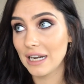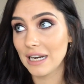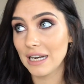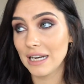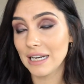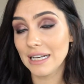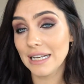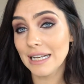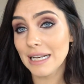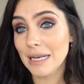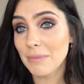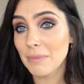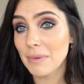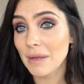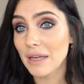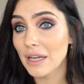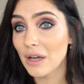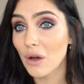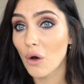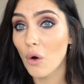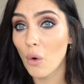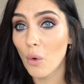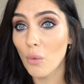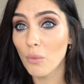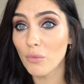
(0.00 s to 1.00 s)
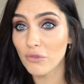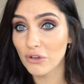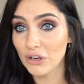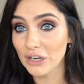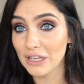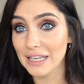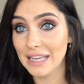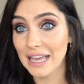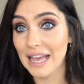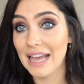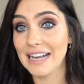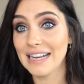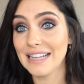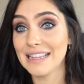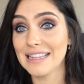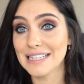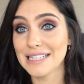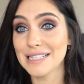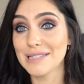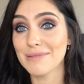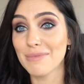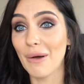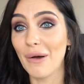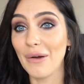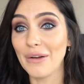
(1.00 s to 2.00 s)
a little bit hopeful again at
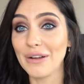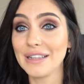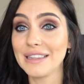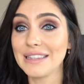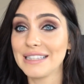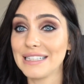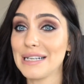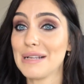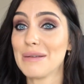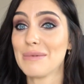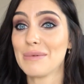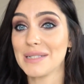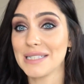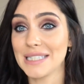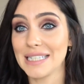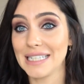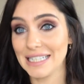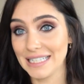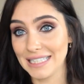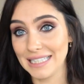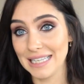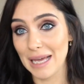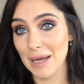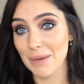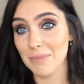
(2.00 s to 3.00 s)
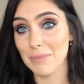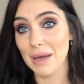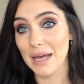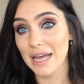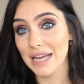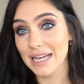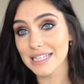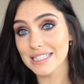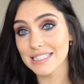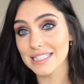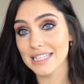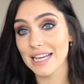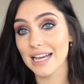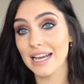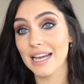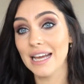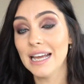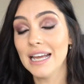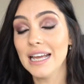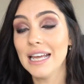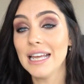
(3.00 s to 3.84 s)
this point that it was going to get better,